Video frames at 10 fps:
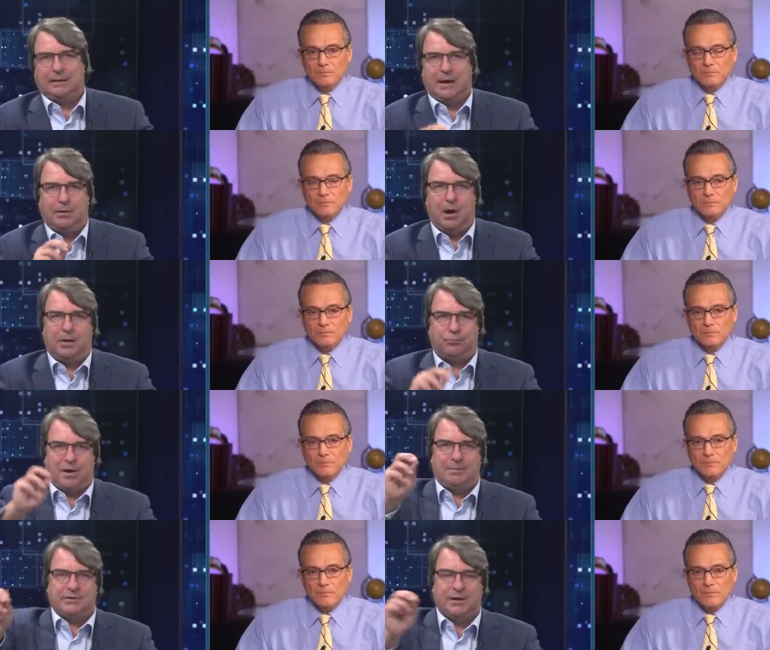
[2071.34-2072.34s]
Speaker 1: cloud on
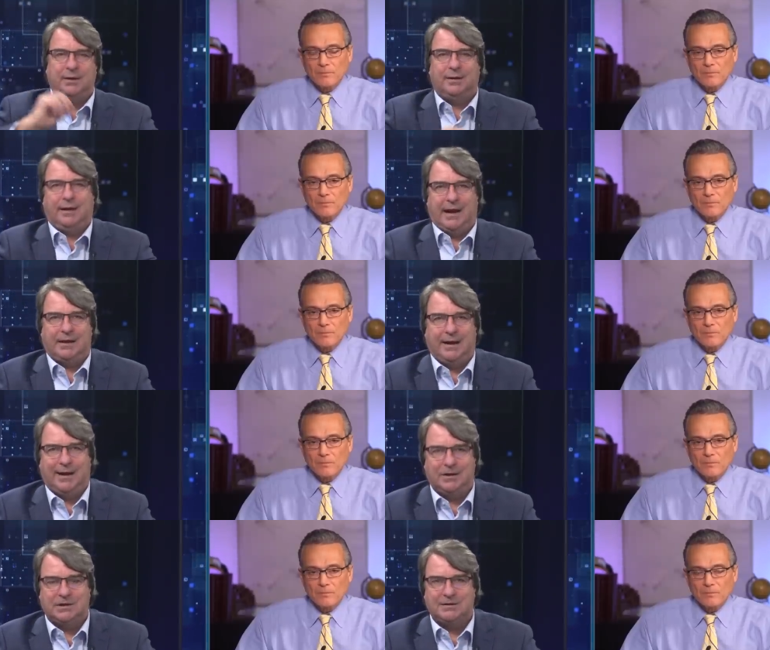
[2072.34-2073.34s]
premise and
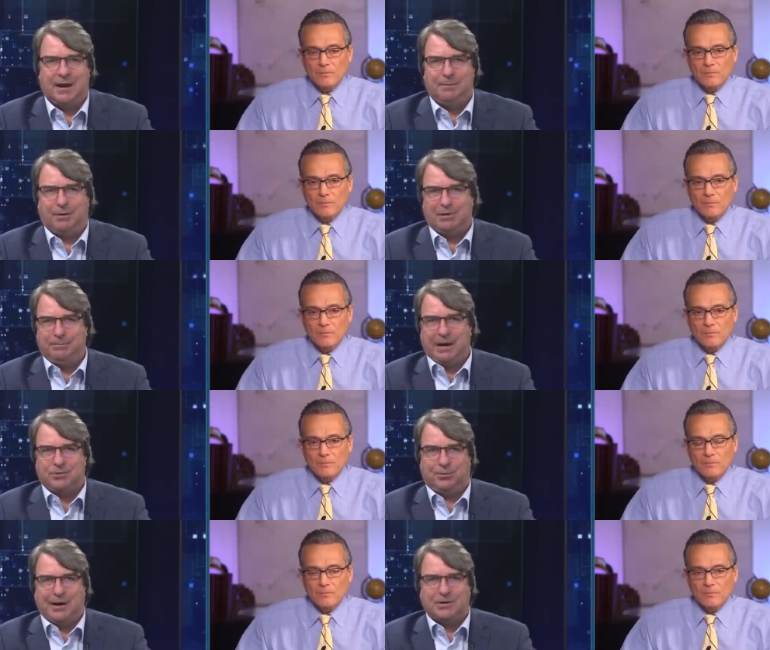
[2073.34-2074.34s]
edge. It's not about
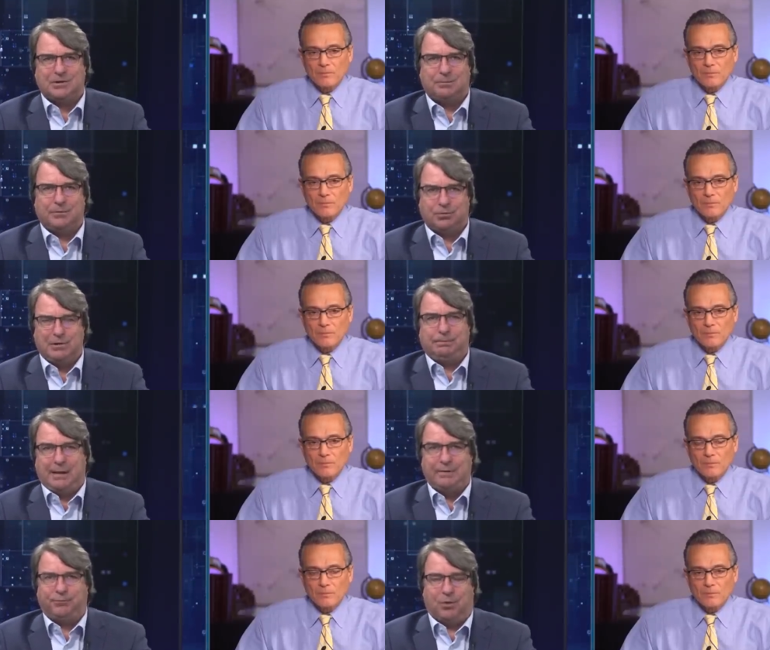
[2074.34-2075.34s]
repatriation, it's about the
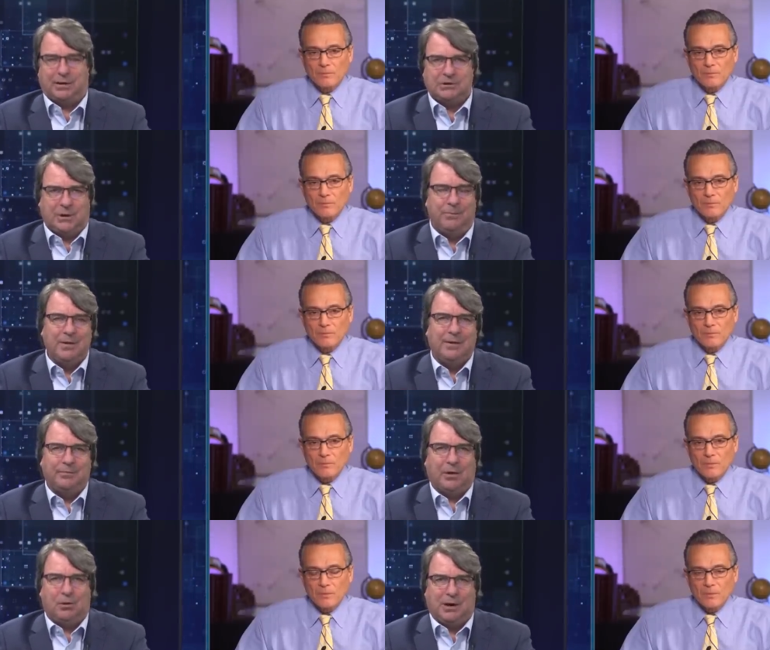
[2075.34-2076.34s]
replatforming. So
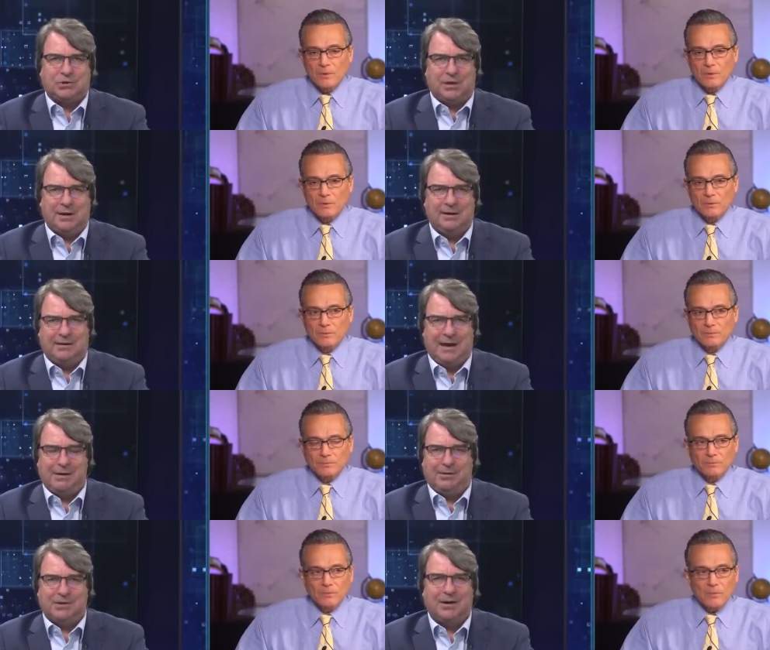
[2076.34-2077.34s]
the question,
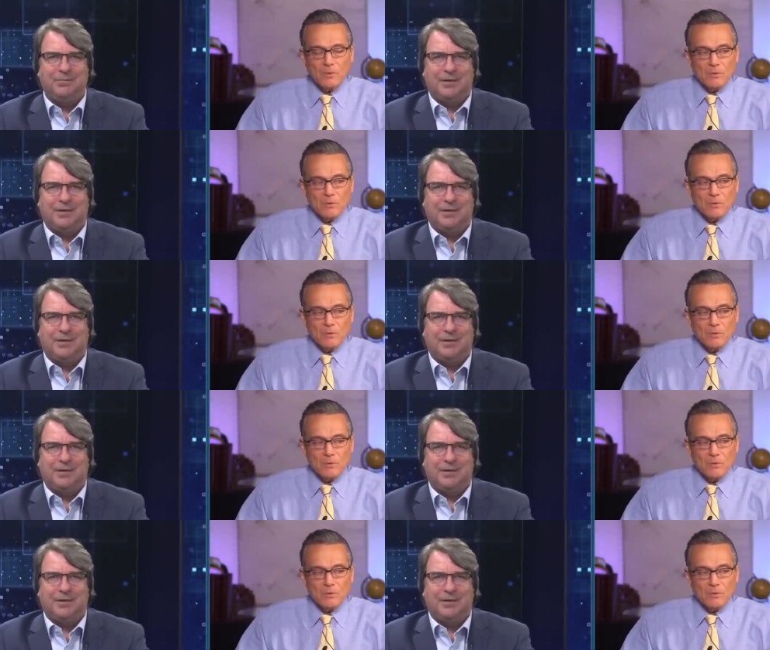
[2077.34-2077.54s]
Dave, is